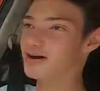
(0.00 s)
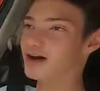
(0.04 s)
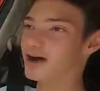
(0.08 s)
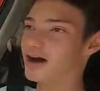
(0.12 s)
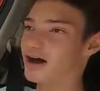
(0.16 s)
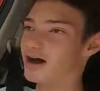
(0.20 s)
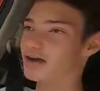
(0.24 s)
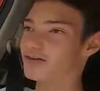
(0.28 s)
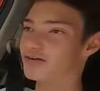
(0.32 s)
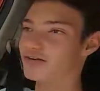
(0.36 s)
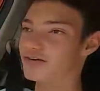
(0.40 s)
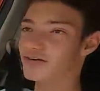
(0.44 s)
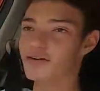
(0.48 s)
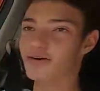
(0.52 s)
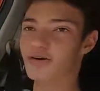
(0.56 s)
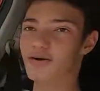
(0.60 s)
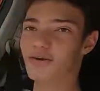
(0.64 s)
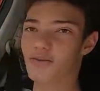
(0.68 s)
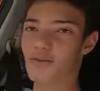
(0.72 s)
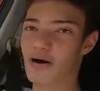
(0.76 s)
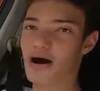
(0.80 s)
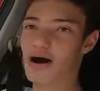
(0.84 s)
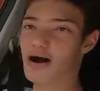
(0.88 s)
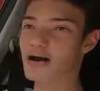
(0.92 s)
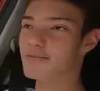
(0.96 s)
I don't
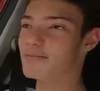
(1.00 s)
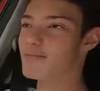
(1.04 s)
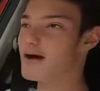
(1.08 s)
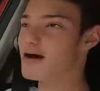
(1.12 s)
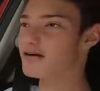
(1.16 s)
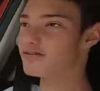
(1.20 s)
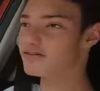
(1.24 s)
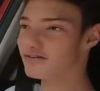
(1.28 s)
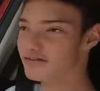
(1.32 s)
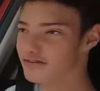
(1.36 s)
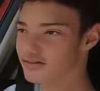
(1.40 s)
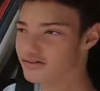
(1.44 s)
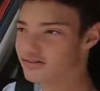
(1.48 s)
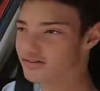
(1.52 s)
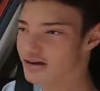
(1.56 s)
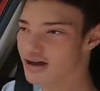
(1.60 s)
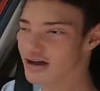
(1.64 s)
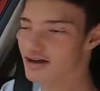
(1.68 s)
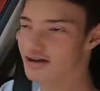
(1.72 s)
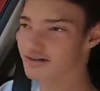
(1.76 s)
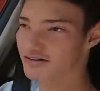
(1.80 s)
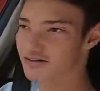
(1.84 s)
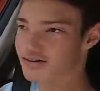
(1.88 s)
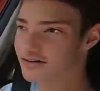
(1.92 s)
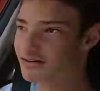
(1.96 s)
know why Mazda
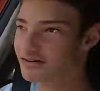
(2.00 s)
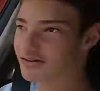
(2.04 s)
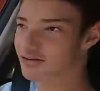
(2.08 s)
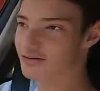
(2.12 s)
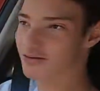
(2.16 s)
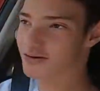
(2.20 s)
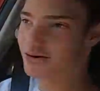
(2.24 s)
decided to do